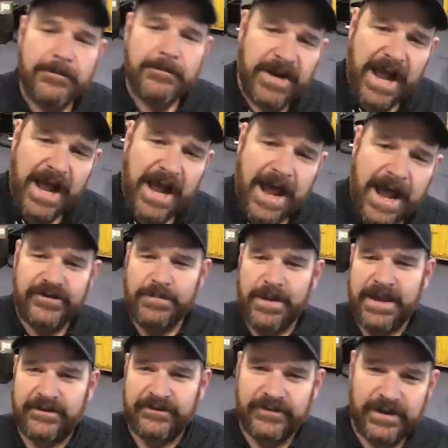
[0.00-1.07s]
But how does he
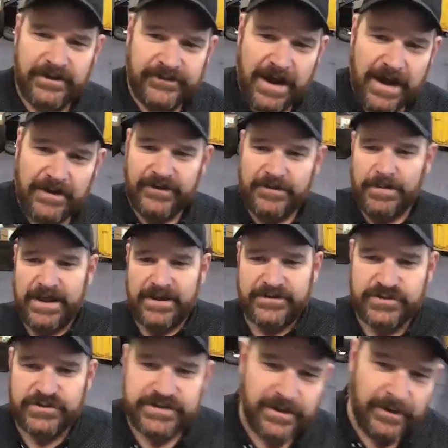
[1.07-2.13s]
pay his lease? How does he pay his
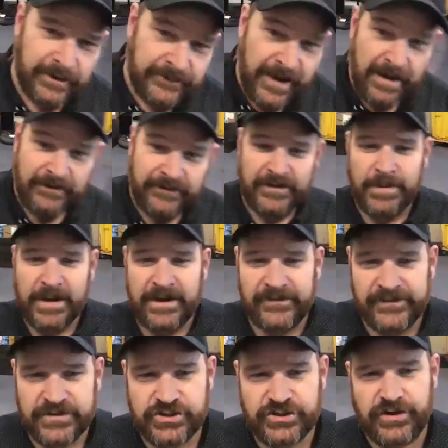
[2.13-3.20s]
utilities? How does he pay
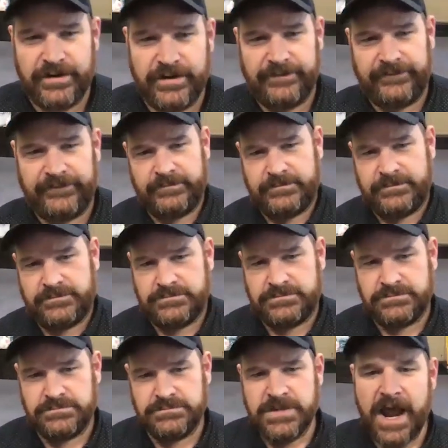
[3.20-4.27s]
his insurance?
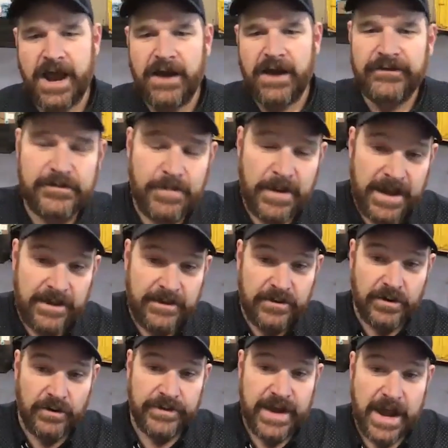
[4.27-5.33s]
How does he pay,
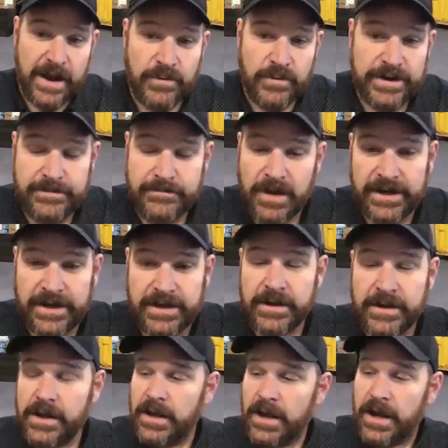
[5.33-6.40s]
the equity money,
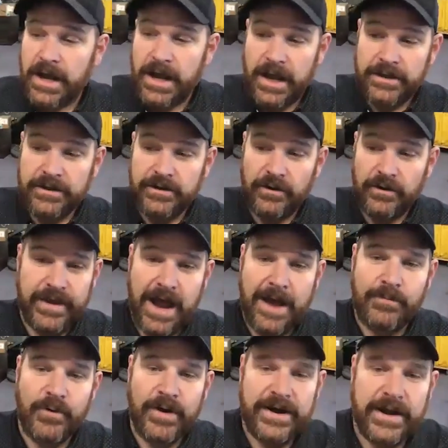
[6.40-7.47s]
the
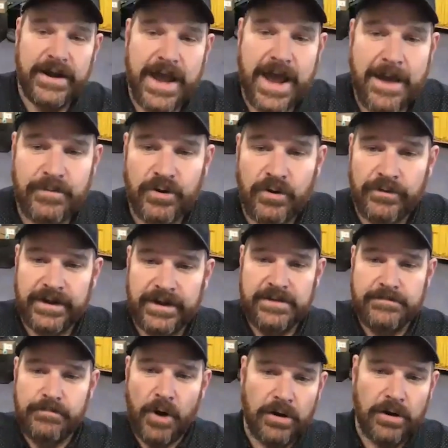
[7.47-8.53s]
operating capital that he
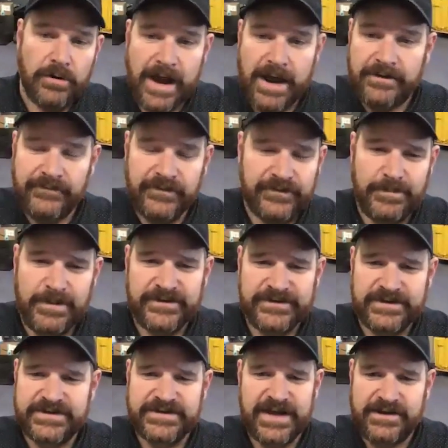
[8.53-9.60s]
borrowed out of his
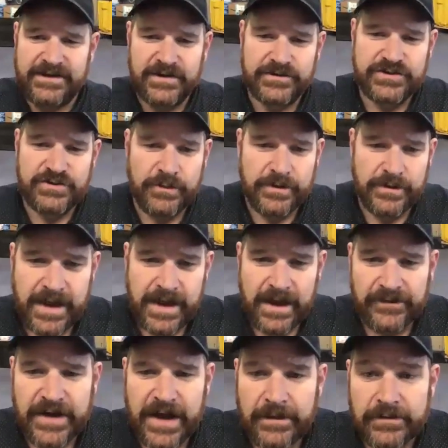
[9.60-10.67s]
business? Say he took a
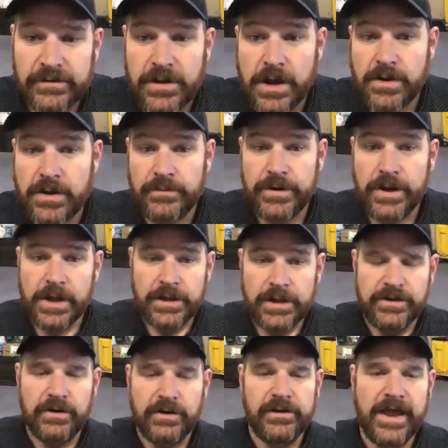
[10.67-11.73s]
$200,000 loan,
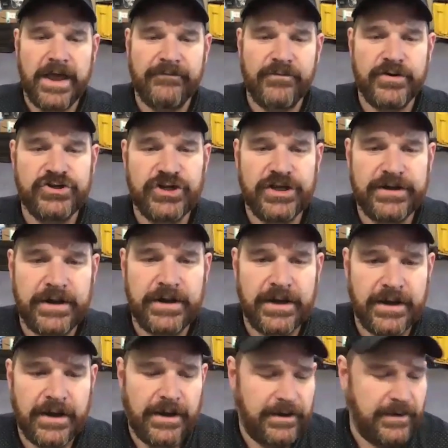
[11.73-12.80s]
to leverage in
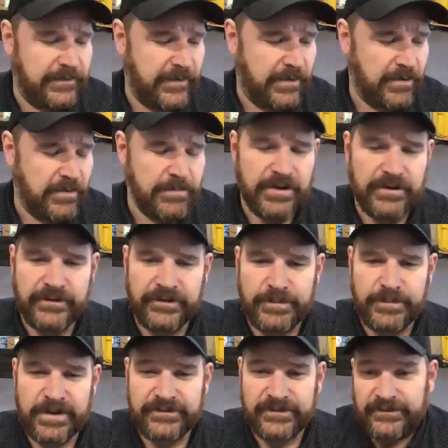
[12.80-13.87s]
and continue to build his
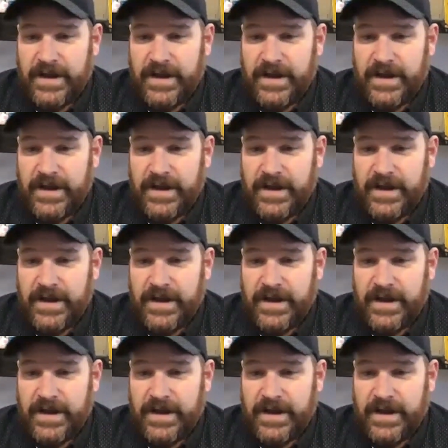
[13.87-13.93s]
business.